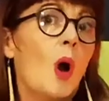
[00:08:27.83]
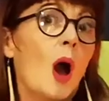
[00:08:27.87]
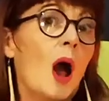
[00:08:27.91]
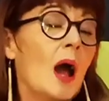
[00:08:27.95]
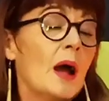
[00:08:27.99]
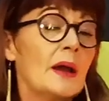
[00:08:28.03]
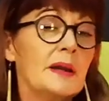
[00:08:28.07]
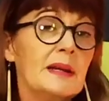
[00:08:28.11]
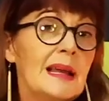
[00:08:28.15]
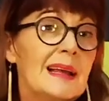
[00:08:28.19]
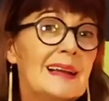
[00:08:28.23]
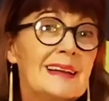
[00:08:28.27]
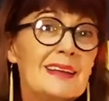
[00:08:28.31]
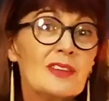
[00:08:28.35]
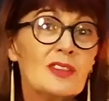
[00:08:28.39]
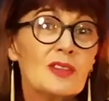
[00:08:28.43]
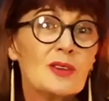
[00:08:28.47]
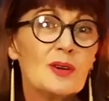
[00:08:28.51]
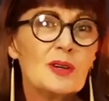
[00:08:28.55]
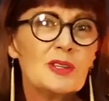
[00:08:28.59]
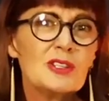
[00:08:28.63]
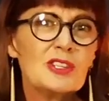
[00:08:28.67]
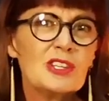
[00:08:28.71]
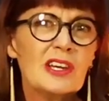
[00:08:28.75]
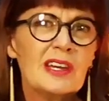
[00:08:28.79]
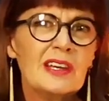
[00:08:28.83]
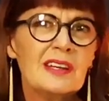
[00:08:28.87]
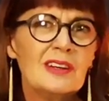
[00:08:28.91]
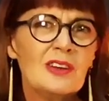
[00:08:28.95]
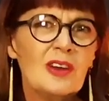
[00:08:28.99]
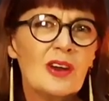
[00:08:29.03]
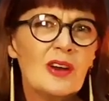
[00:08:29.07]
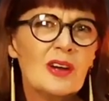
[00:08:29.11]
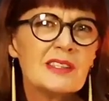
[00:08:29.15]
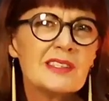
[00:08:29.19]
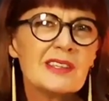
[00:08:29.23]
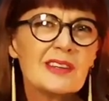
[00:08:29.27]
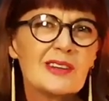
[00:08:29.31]
uh, nearly 13
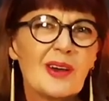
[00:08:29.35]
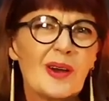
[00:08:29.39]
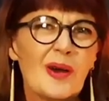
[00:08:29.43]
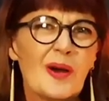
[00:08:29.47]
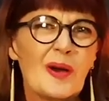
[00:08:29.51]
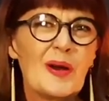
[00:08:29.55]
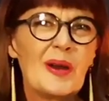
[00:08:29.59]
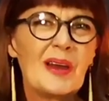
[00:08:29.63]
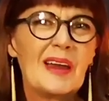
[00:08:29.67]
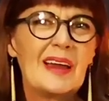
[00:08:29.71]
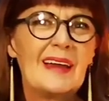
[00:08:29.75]
years ago.